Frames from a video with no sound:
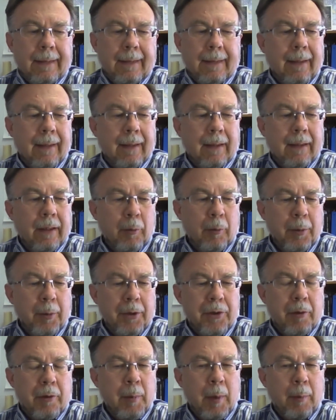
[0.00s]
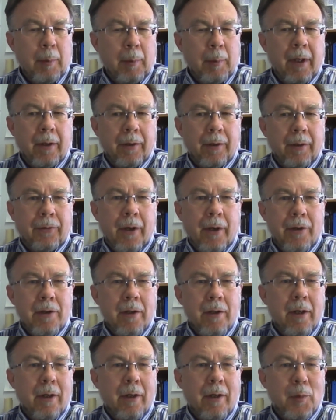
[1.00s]
Yeah, and everybody should remember that our
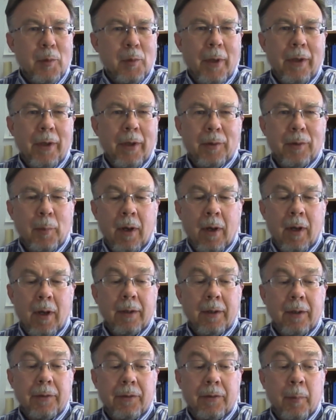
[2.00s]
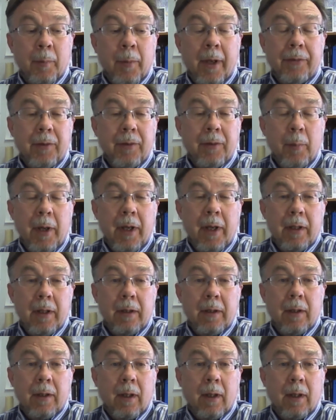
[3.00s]
discussion here is based upon some
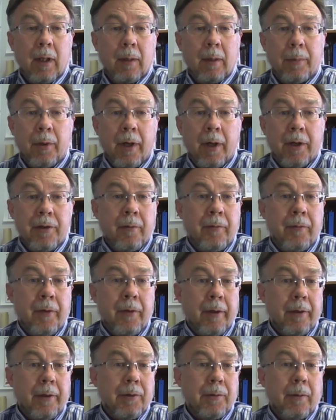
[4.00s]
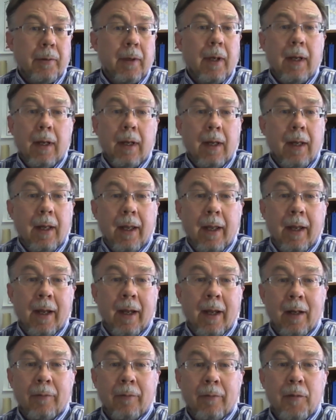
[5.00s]
estimated production figures
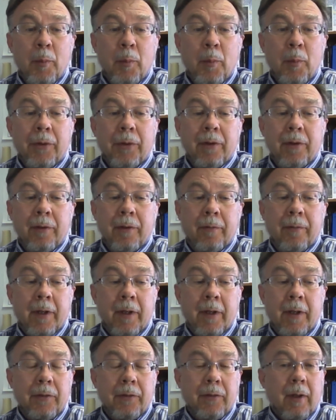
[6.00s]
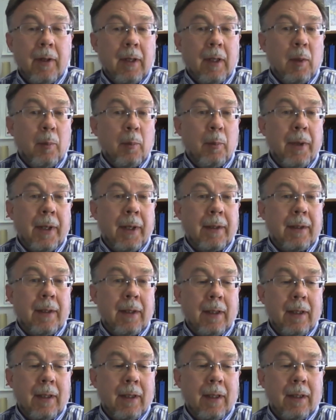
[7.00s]
and a few missing figures. But
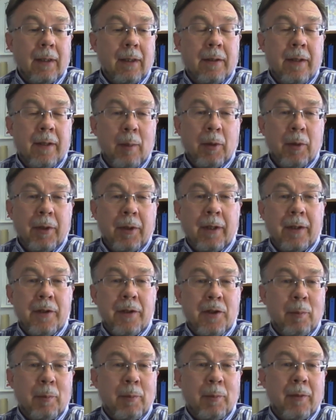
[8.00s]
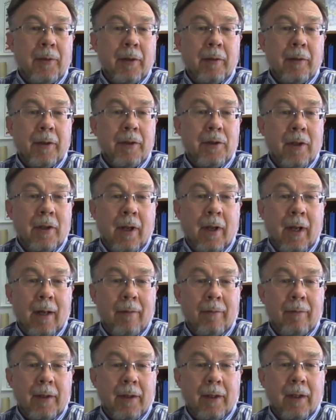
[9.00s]
the table that they should be viewing should
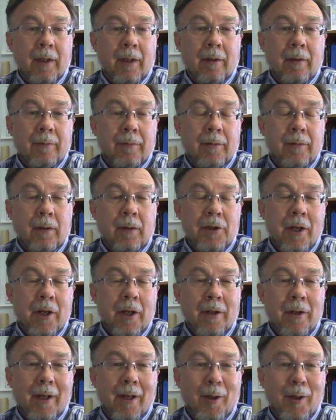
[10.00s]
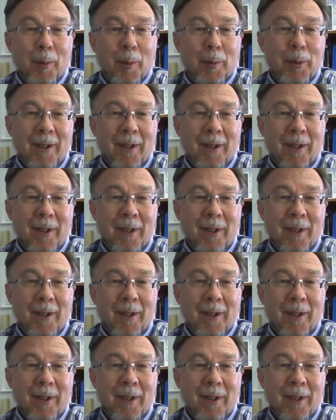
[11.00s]
have the full agenda, I hope.